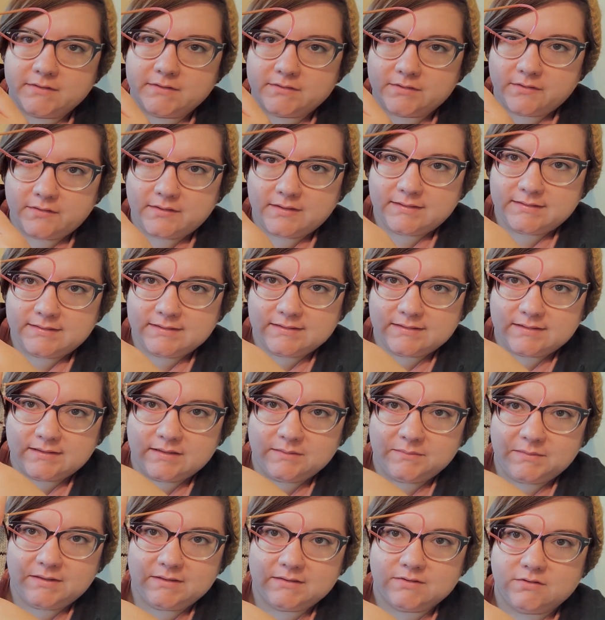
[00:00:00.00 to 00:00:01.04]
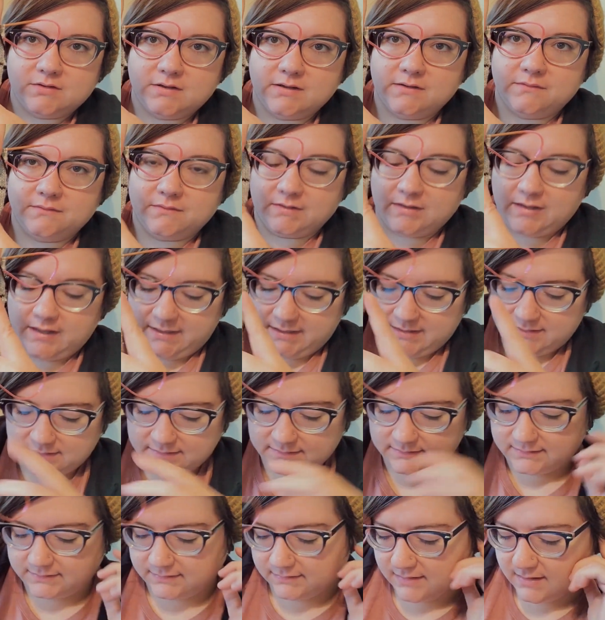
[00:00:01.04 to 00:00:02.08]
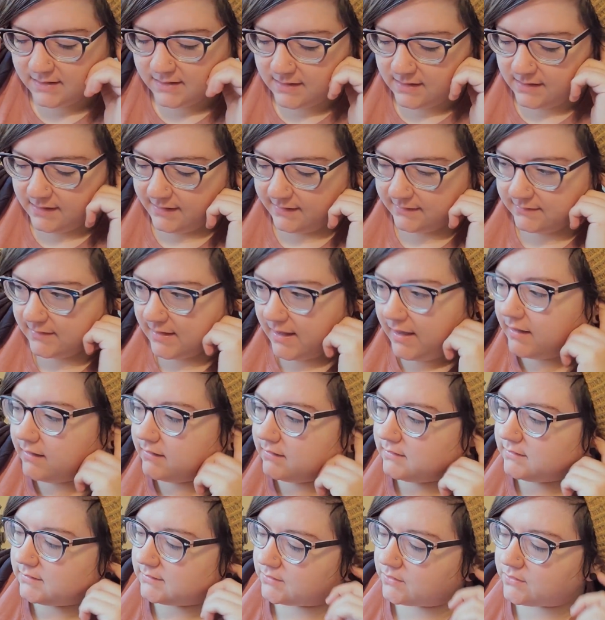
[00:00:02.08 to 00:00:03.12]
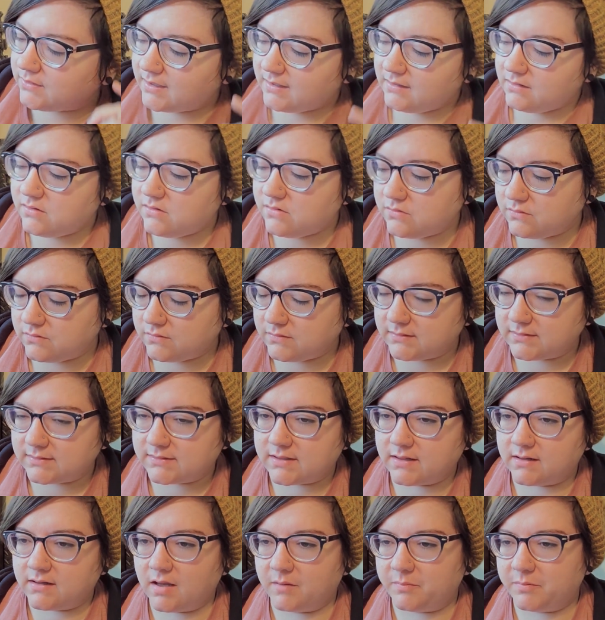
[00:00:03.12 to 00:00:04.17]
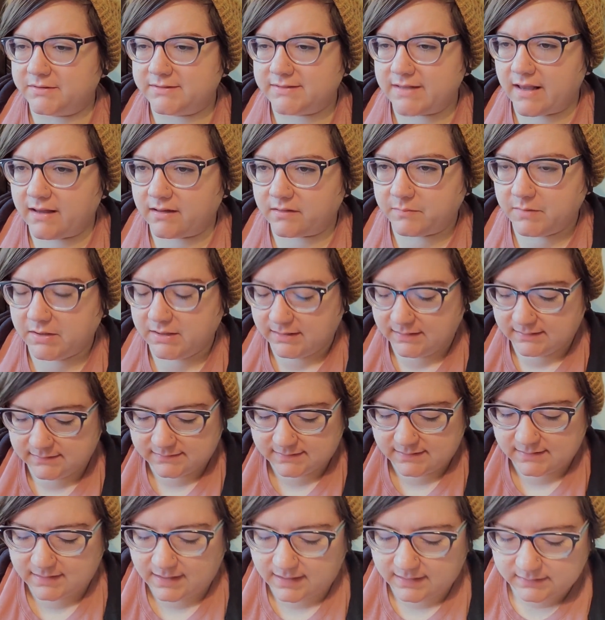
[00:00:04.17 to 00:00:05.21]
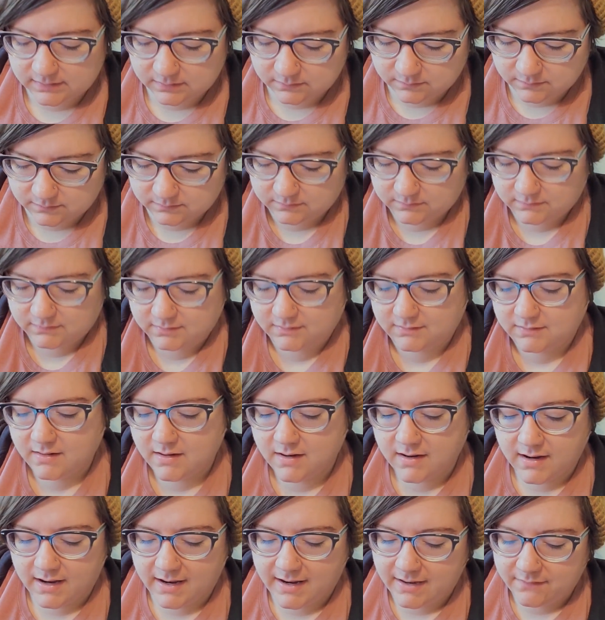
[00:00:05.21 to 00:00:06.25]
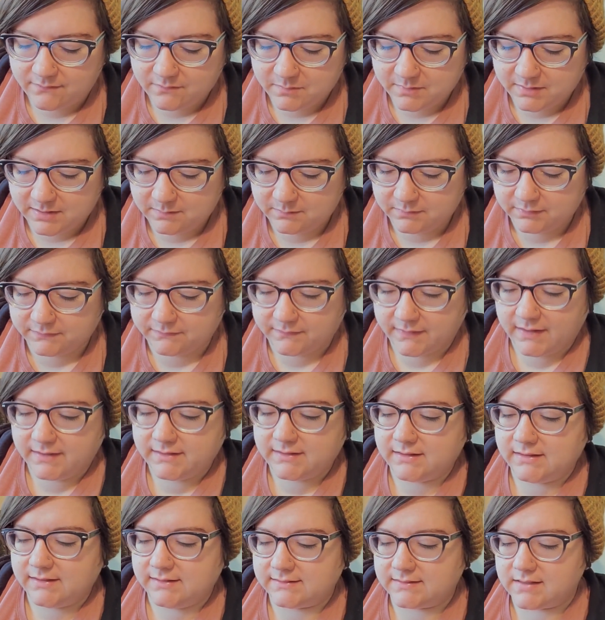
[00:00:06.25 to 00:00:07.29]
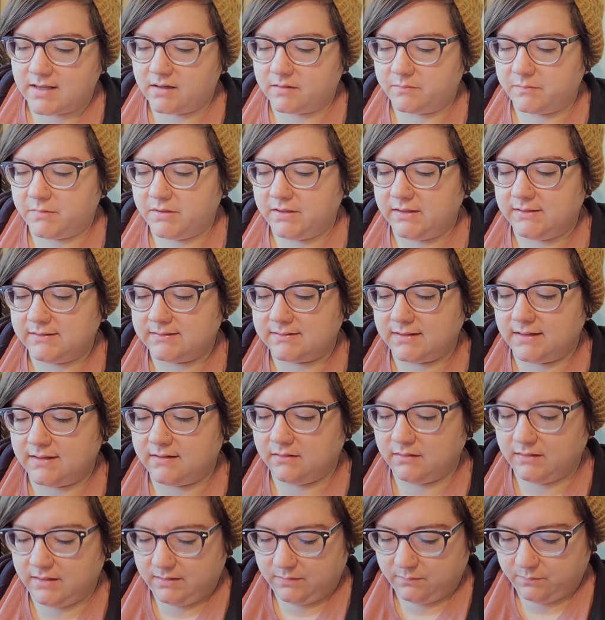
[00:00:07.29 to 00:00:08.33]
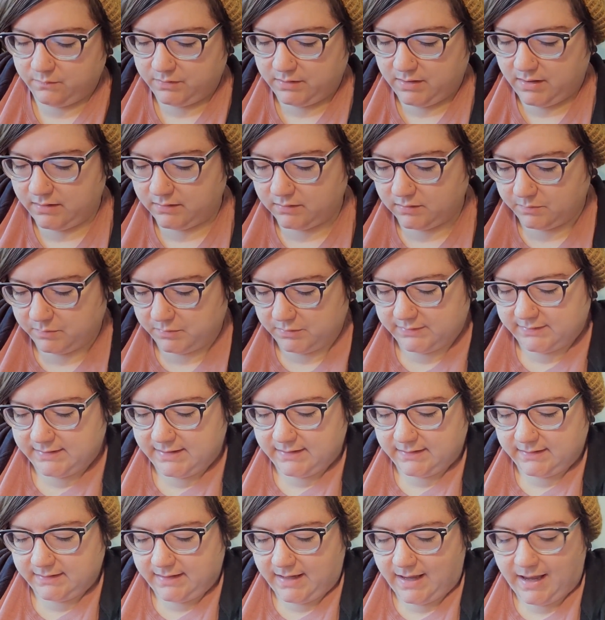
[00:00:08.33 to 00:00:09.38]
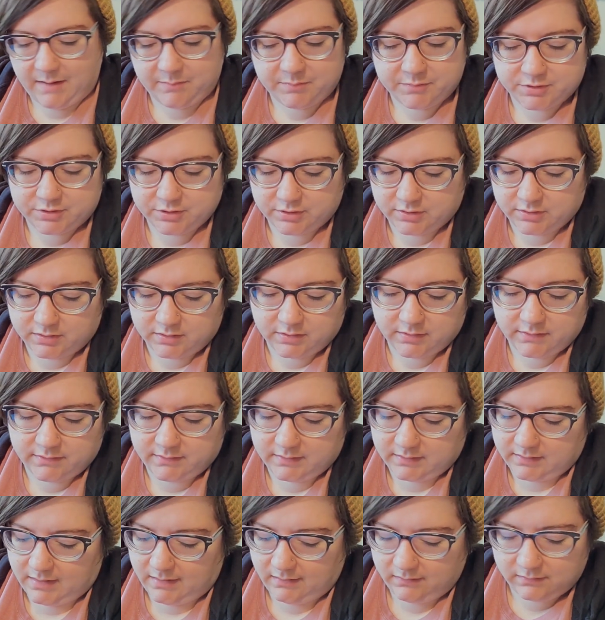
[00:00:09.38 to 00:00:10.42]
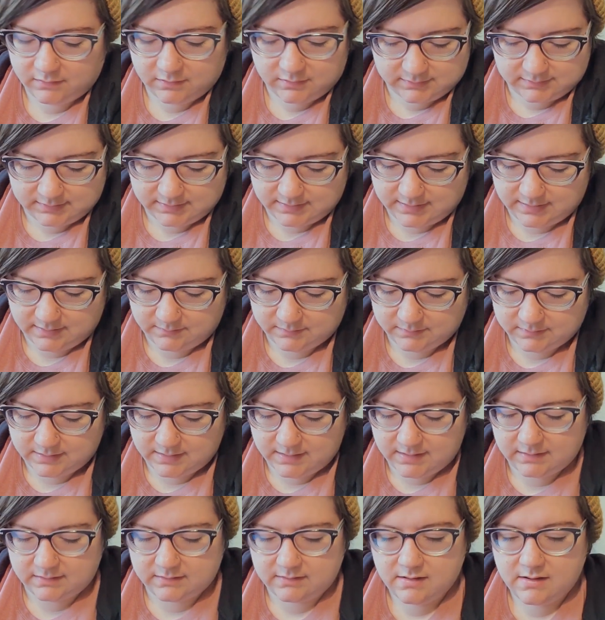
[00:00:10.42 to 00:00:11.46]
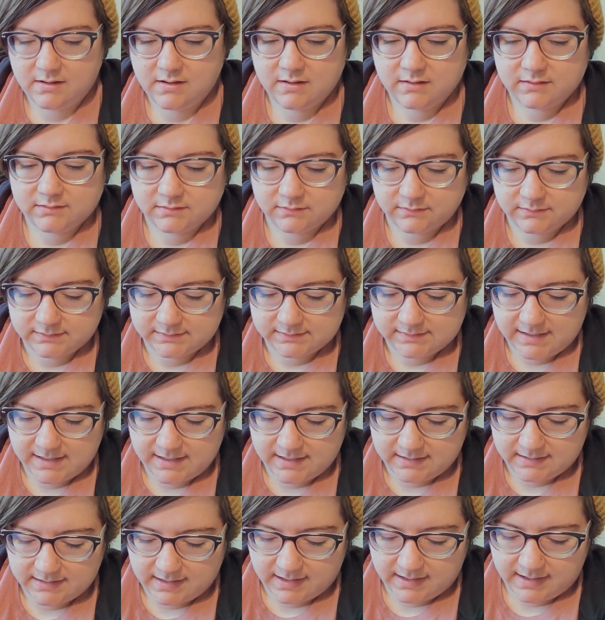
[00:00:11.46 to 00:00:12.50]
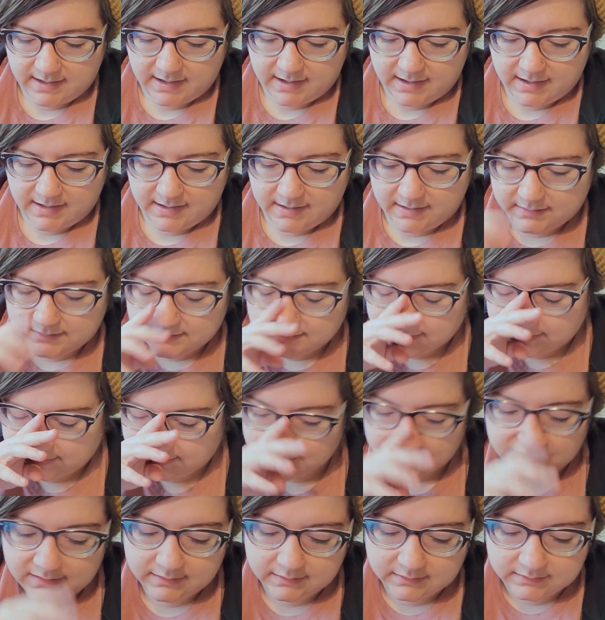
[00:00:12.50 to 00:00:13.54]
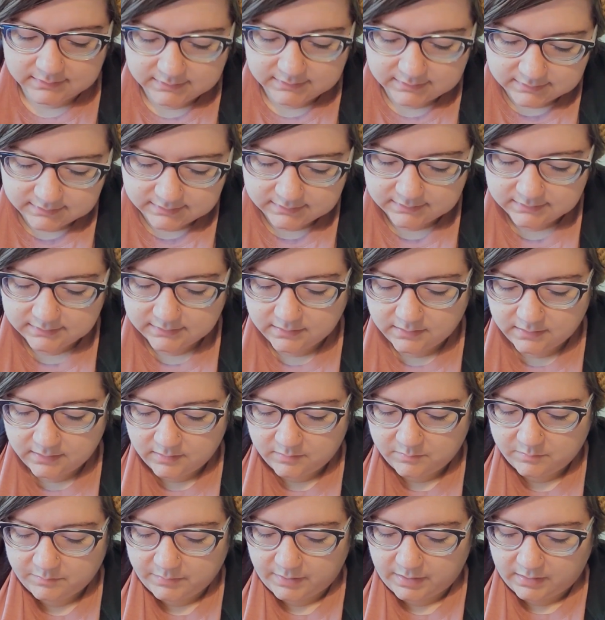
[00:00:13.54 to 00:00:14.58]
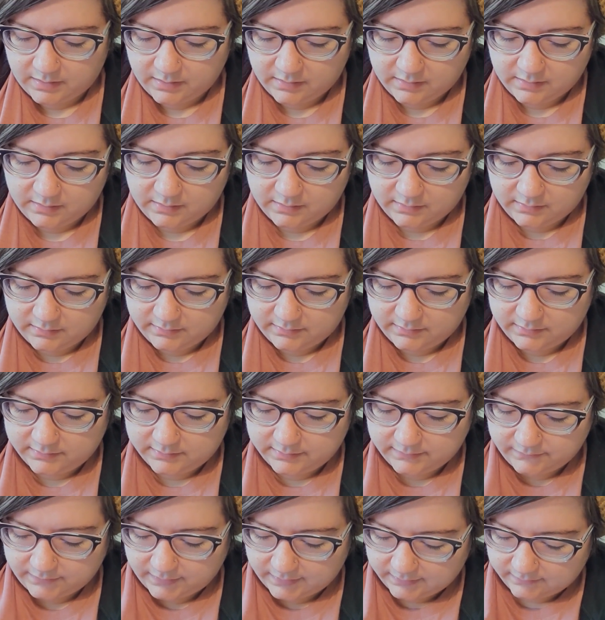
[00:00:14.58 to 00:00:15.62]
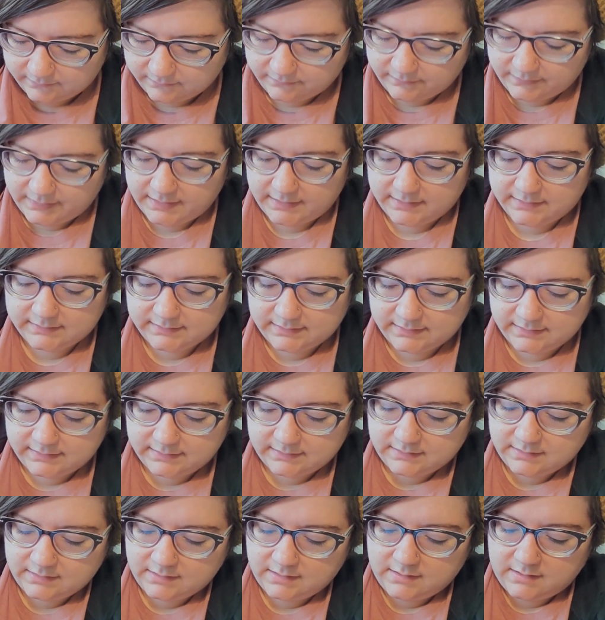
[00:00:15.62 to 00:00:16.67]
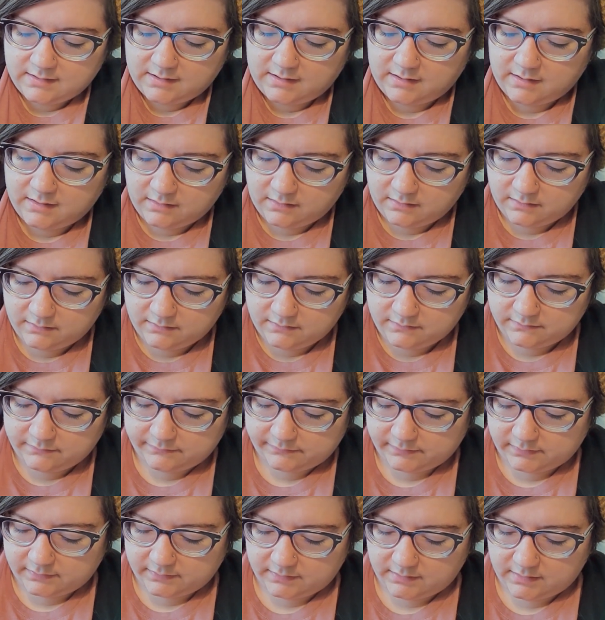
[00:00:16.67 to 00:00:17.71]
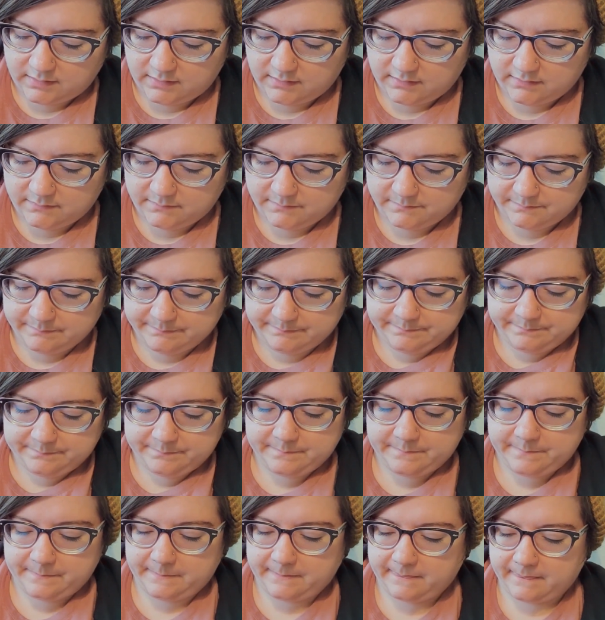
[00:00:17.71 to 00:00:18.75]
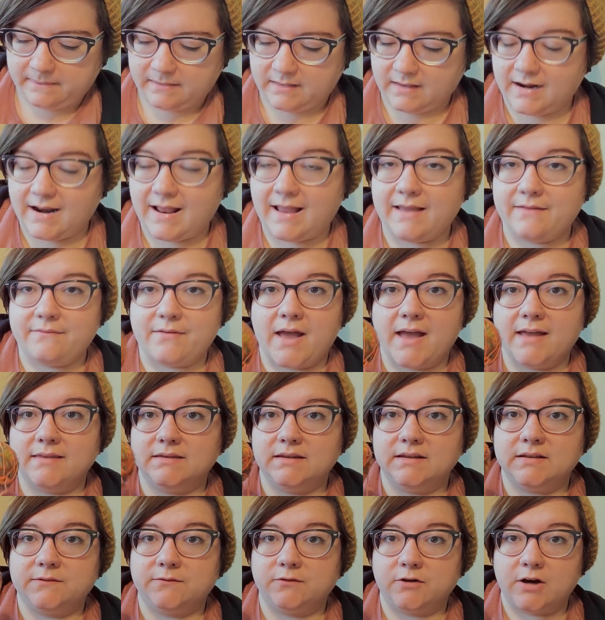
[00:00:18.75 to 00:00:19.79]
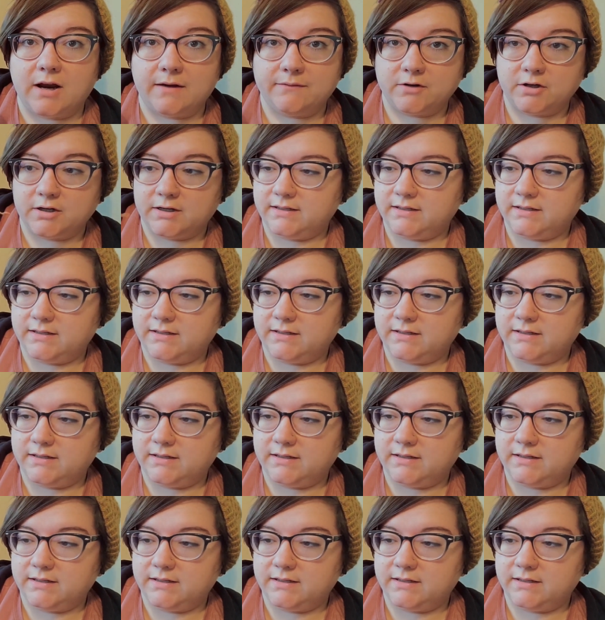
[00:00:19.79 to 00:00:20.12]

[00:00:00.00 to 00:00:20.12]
So this is going to be a string of lights. And then, so they used a couple sock minis, and I haven't been able to find any sock minis that, like, 100% capture the colors that I would like. So instead, I had this ball, if I can find it, of, that I've had this forever.